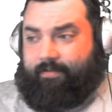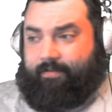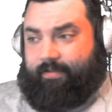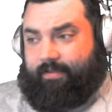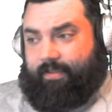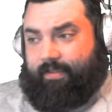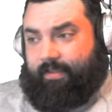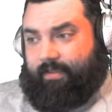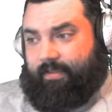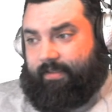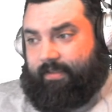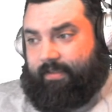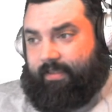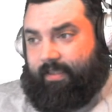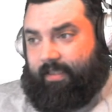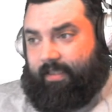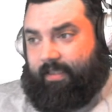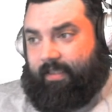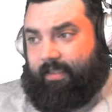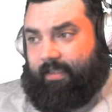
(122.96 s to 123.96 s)
interesting to
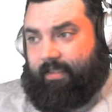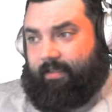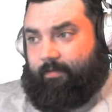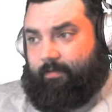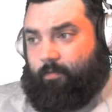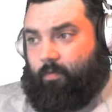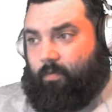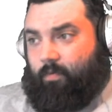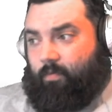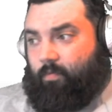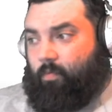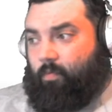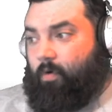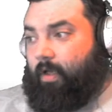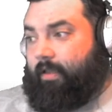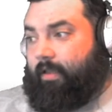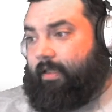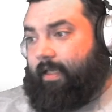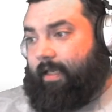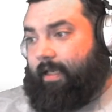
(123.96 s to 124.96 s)
see
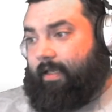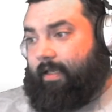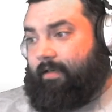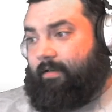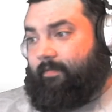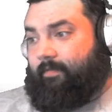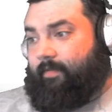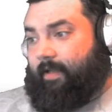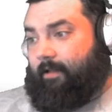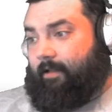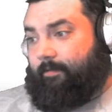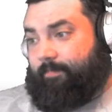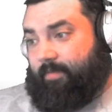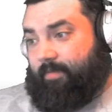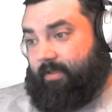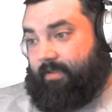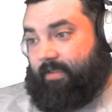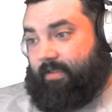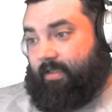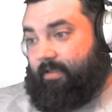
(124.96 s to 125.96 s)
what they develop
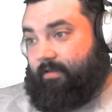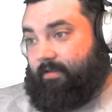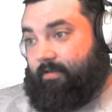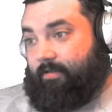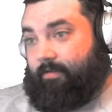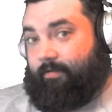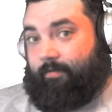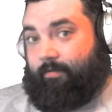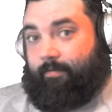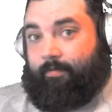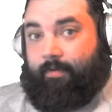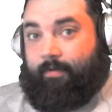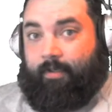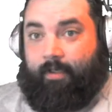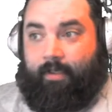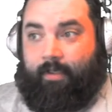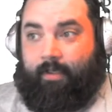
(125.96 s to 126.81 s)
this into.